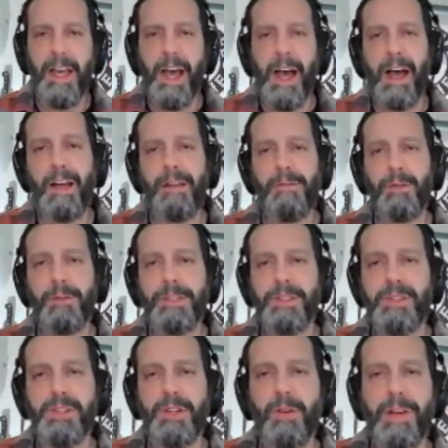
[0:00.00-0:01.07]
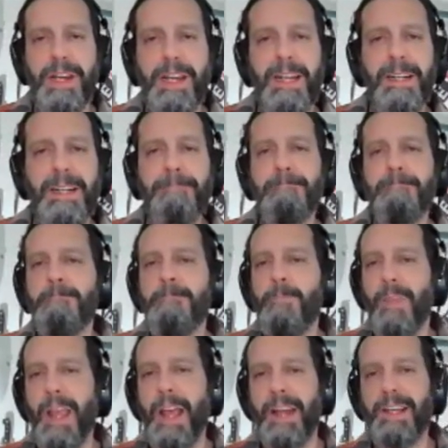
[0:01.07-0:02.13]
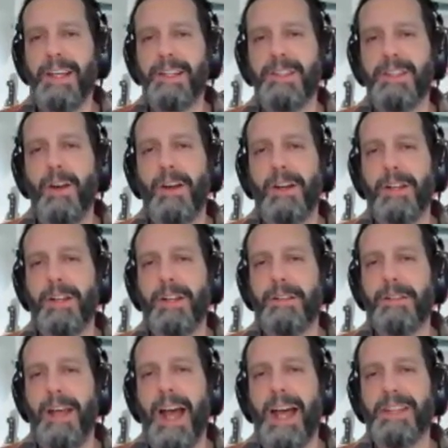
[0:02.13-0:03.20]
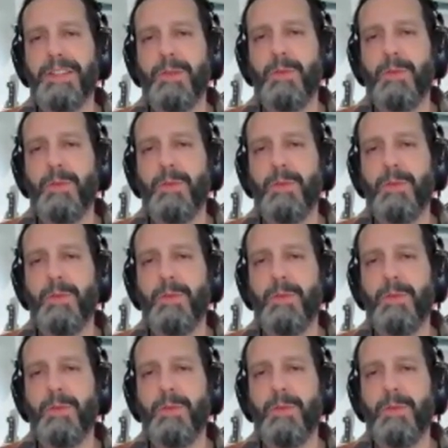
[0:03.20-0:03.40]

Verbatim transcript: high voltage green and a dark acid